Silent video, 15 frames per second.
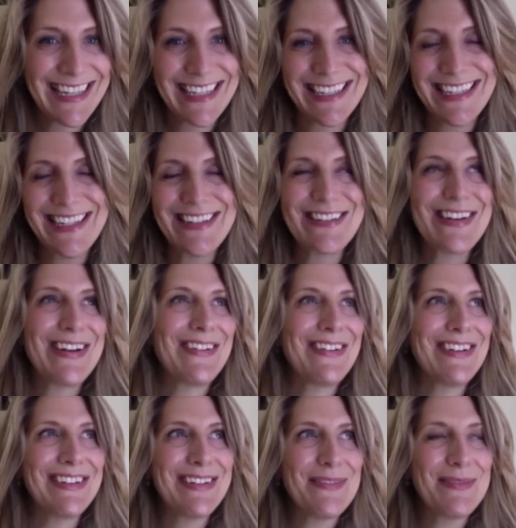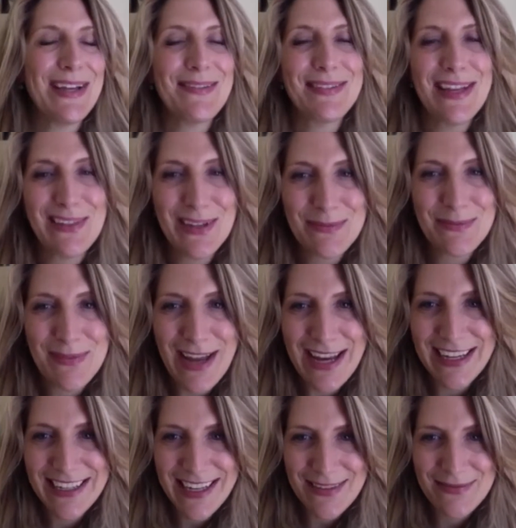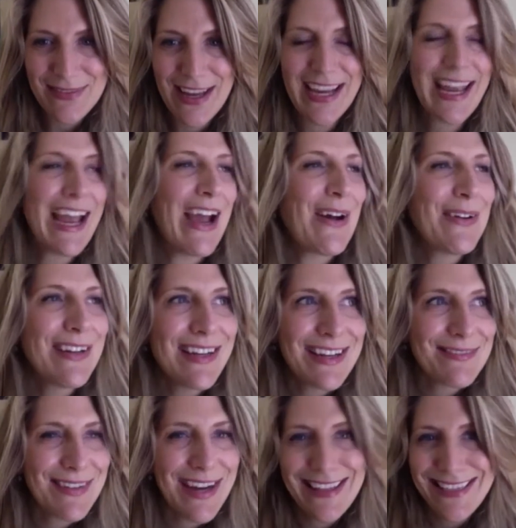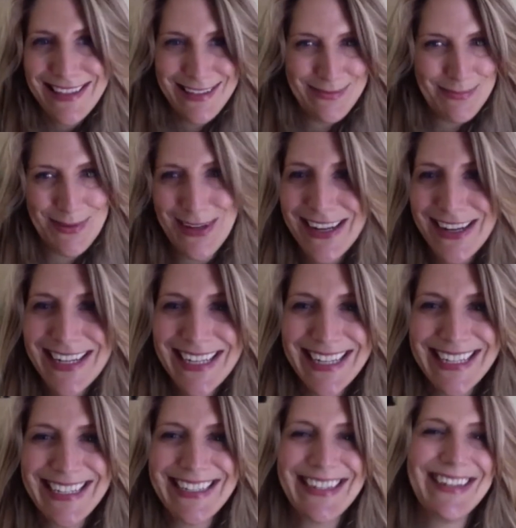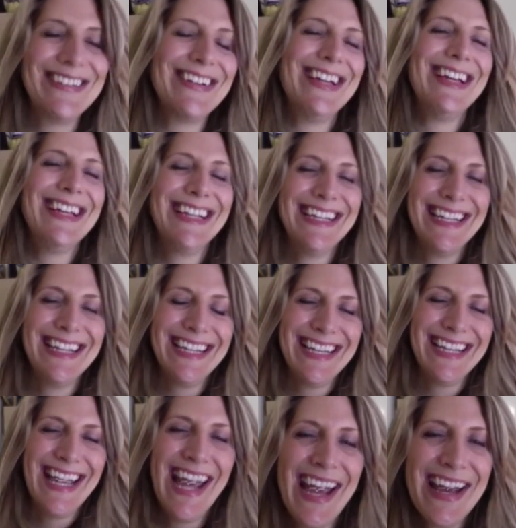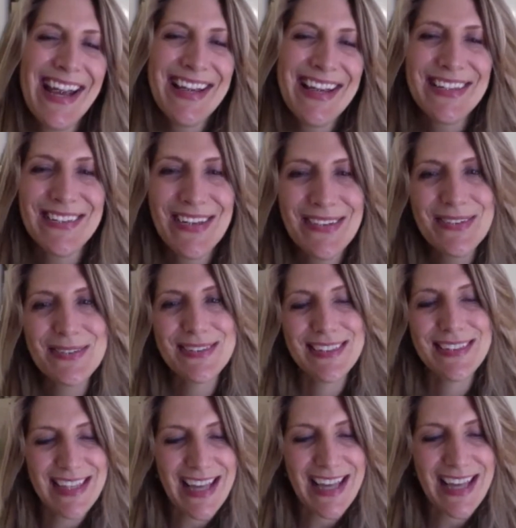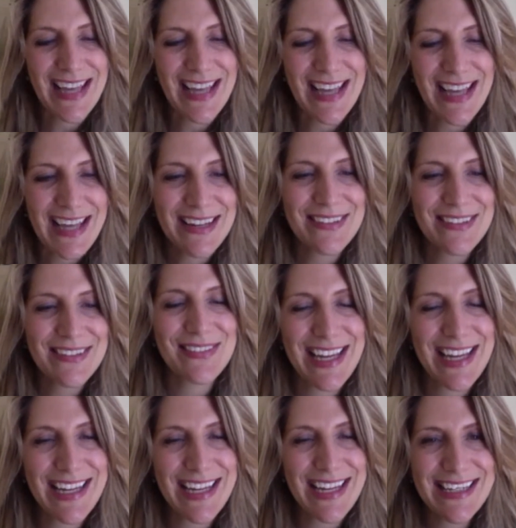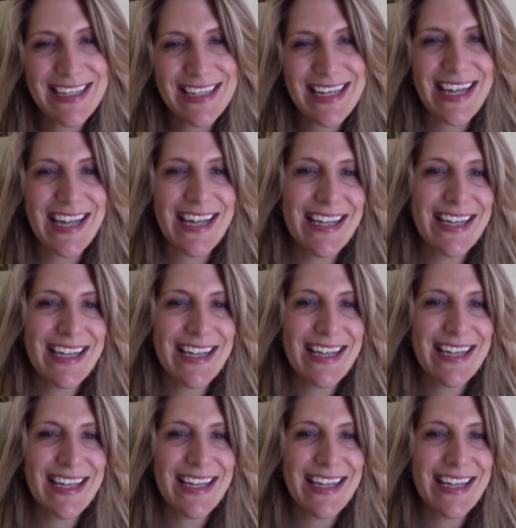And, sometimes I look back and I'm like, how did I write this book? So it was a lot of late nights.